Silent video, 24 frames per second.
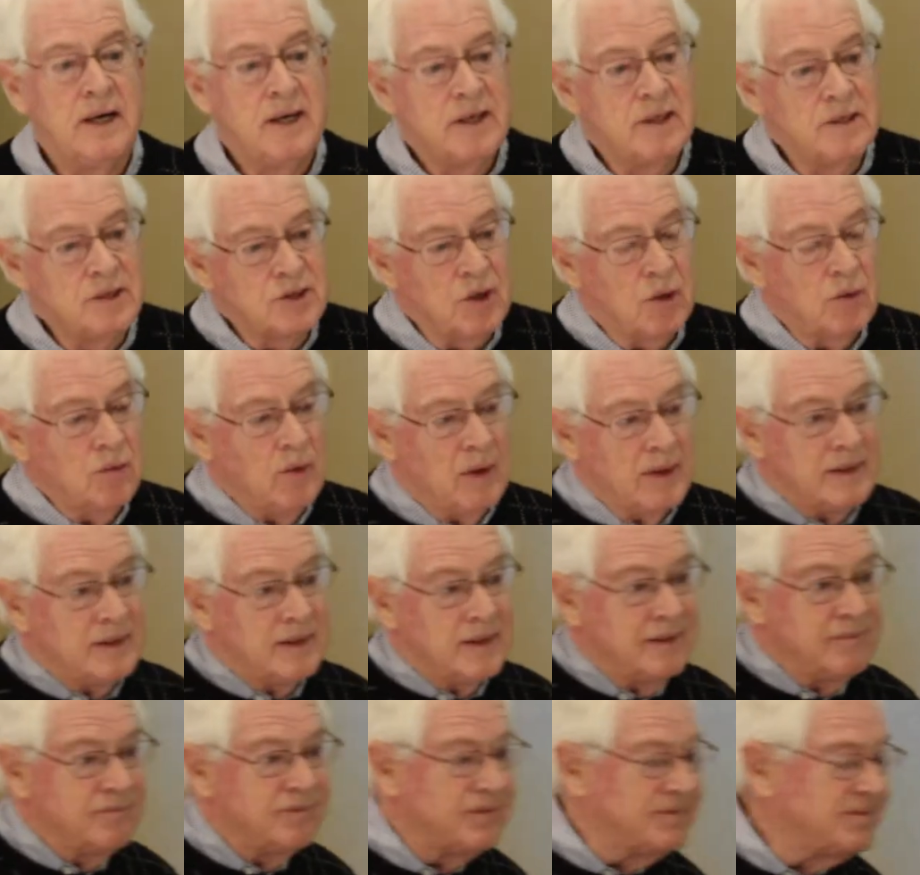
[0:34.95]
And so one
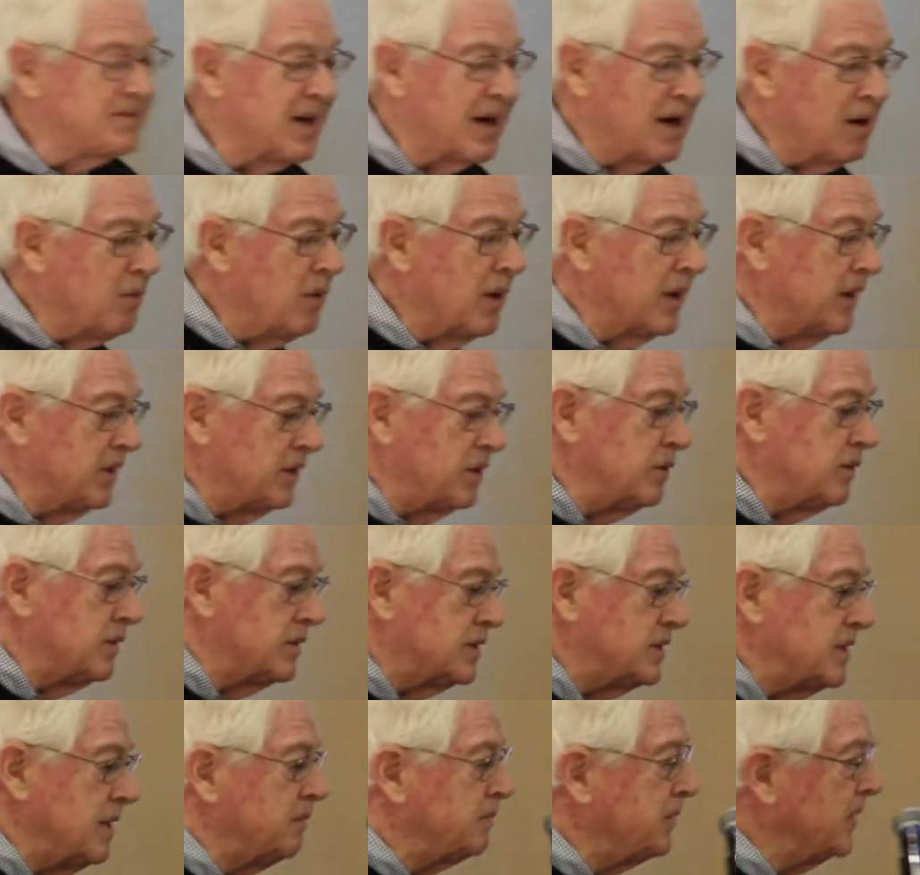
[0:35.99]
thing that I want to do
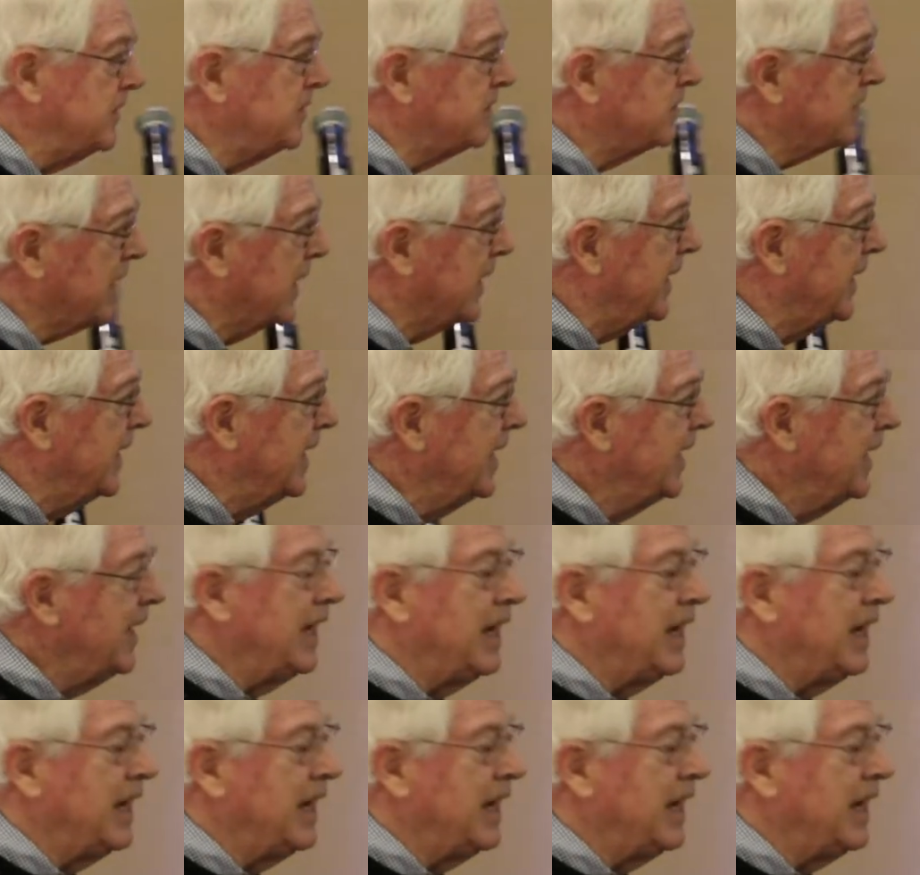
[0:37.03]
is simply say,